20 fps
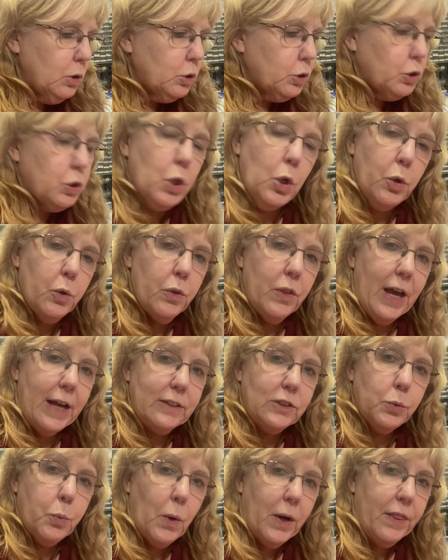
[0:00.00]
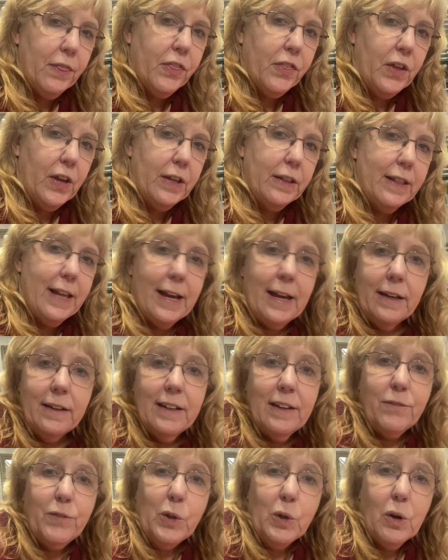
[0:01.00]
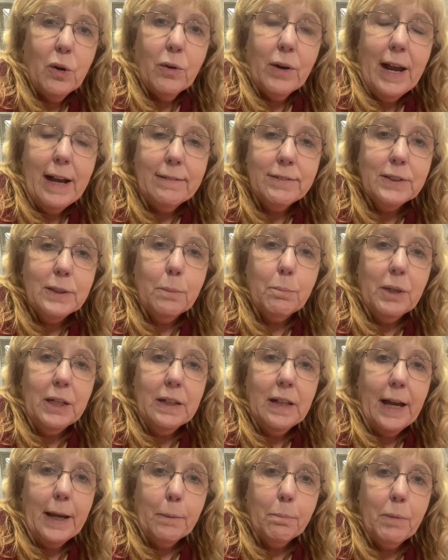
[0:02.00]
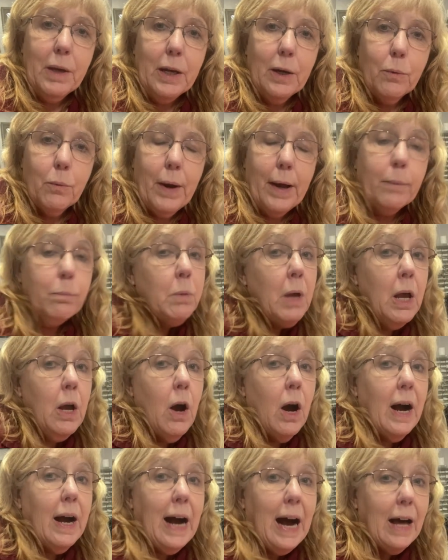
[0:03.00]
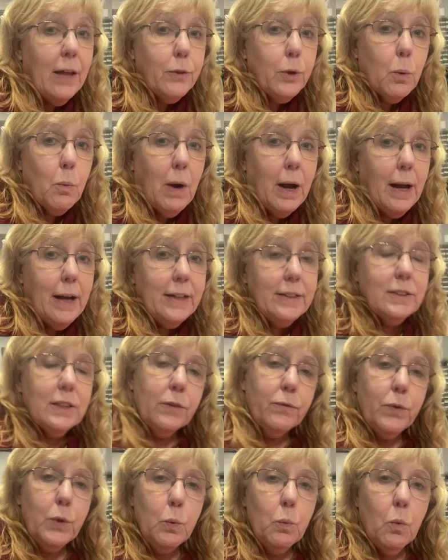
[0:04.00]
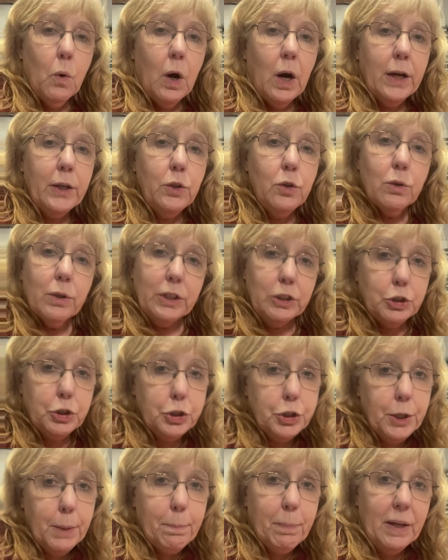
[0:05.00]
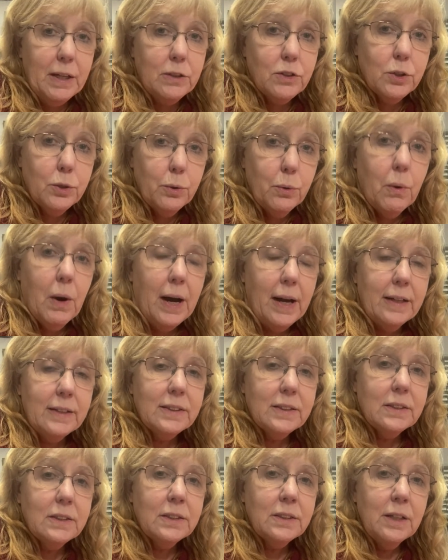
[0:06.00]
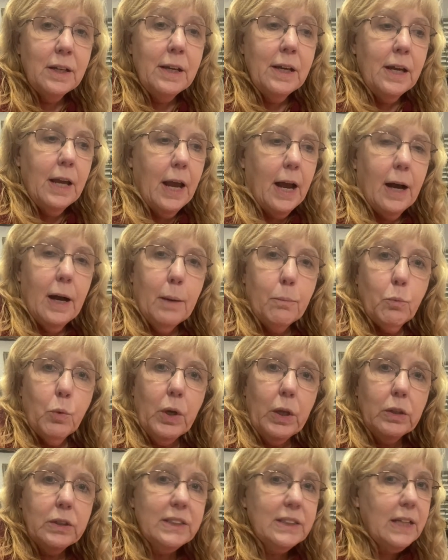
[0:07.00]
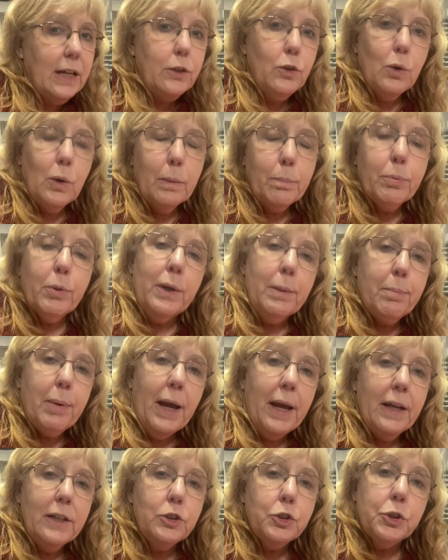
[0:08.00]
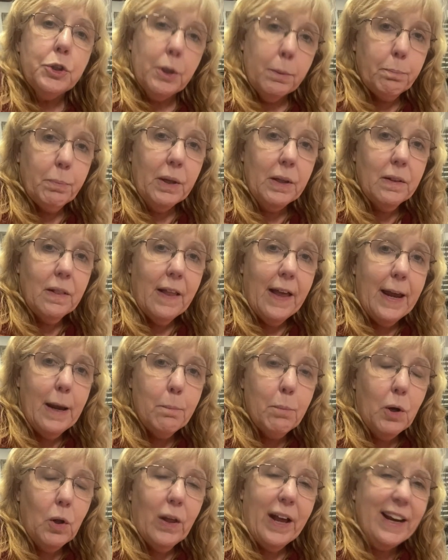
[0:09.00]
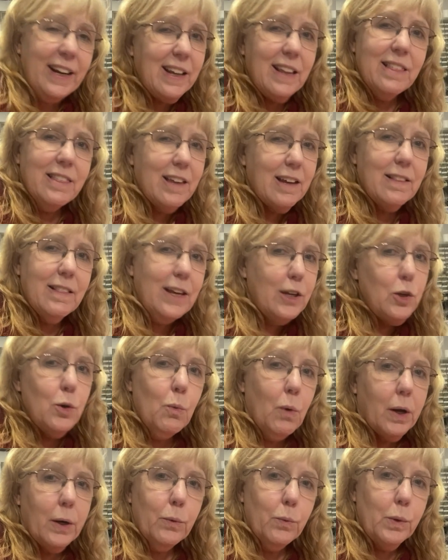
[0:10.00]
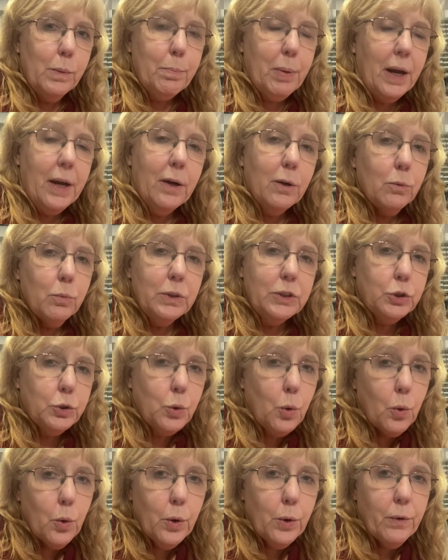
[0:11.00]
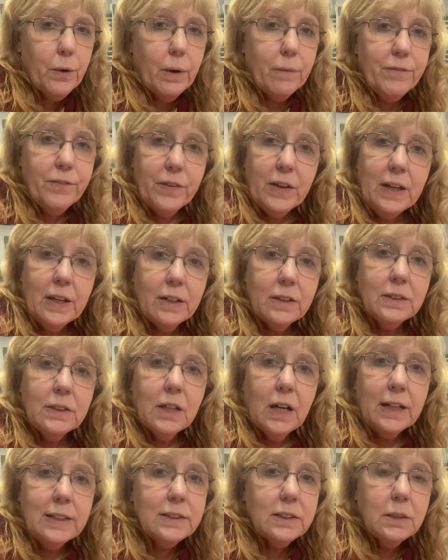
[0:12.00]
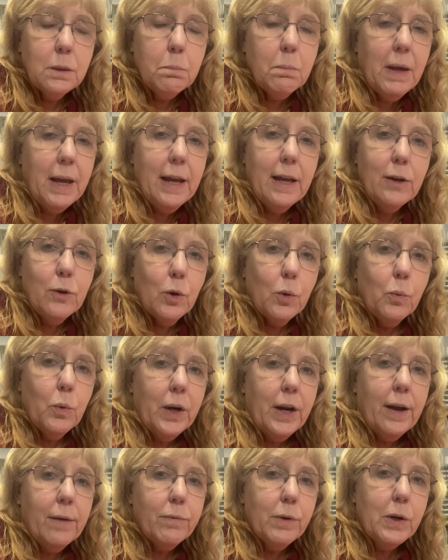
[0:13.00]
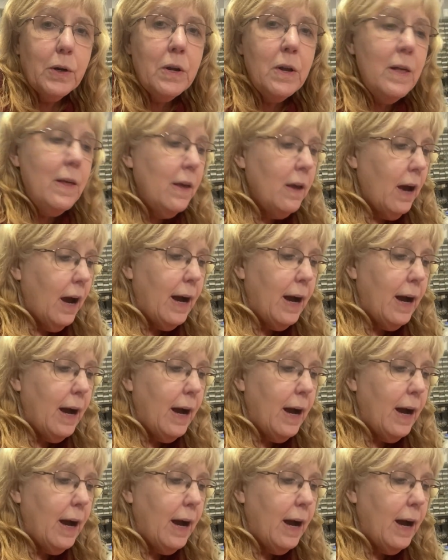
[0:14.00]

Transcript: So that's one thing that if you don't have somebody like me around, otherwise, if you want, you can ship it to us. We'll send you a prepaid shipping label, anything that you want to repair, restore, fix, custom made, or whatever.